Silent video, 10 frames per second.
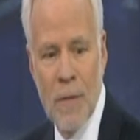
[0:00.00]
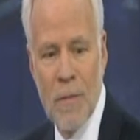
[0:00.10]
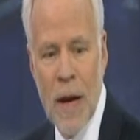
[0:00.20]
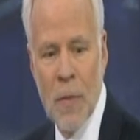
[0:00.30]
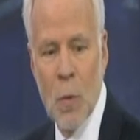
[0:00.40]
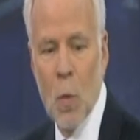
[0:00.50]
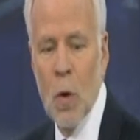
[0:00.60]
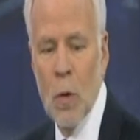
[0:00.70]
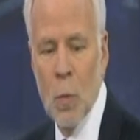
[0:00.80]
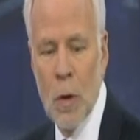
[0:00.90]
In fact, the
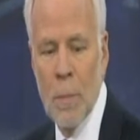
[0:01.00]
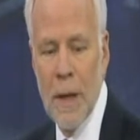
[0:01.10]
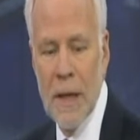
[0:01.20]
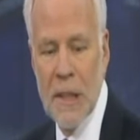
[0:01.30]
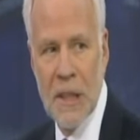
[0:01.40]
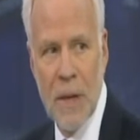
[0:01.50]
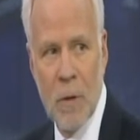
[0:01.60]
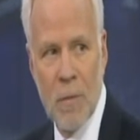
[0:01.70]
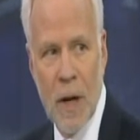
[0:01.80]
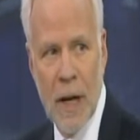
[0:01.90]
world will be a
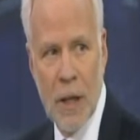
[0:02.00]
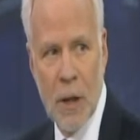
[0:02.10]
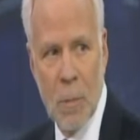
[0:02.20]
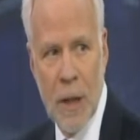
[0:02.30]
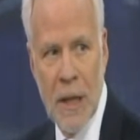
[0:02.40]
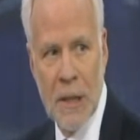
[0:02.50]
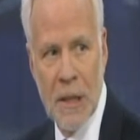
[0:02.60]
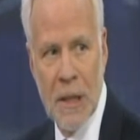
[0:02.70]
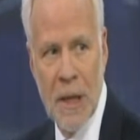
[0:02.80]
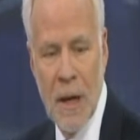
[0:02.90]
safer financial place